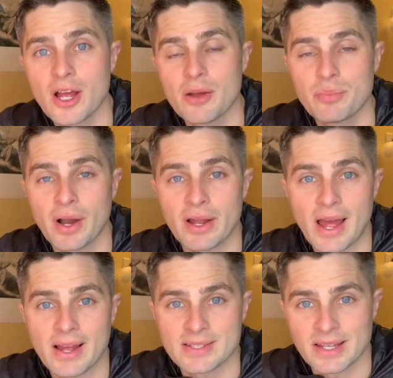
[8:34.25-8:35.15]
but
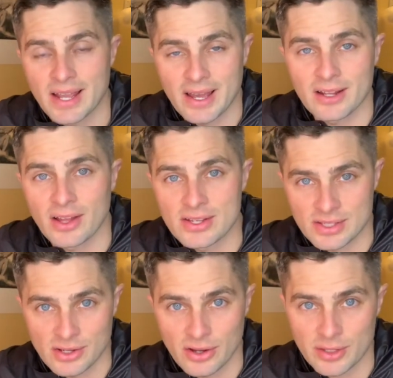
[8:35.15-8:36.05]
as they analyzed the
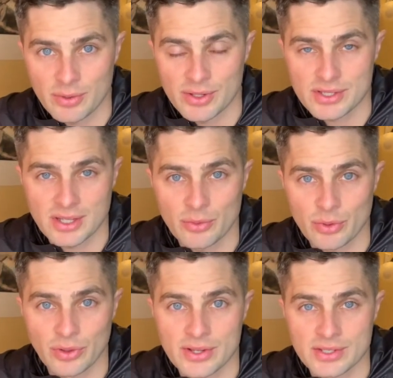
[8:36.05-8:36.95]
documents, they
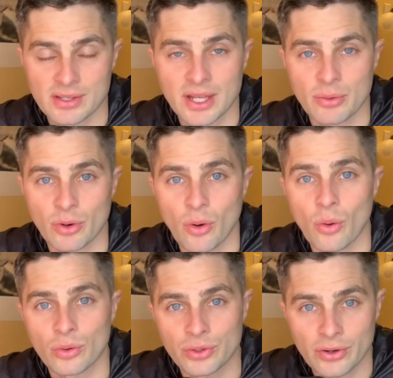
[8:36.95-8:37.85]
realized that they were
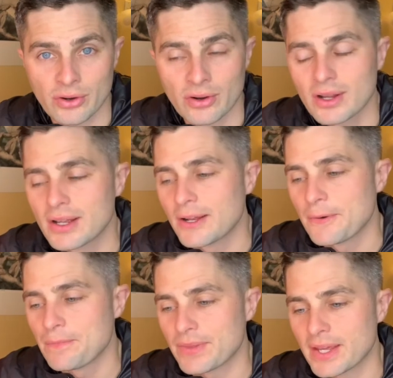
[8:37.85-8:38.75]
older
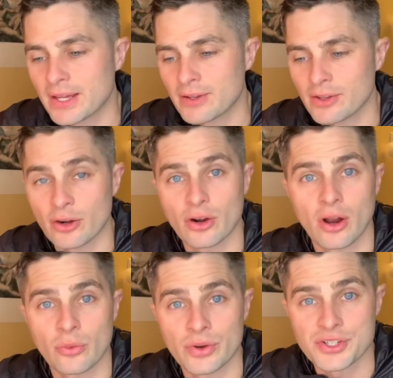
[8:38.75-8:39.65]
in their
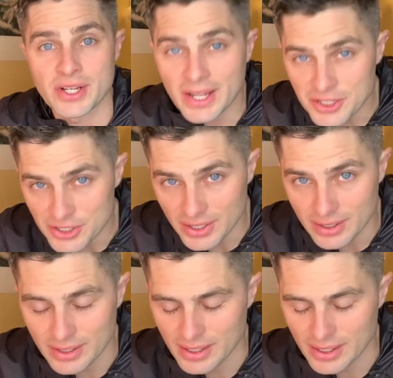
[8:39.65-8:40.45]
origination.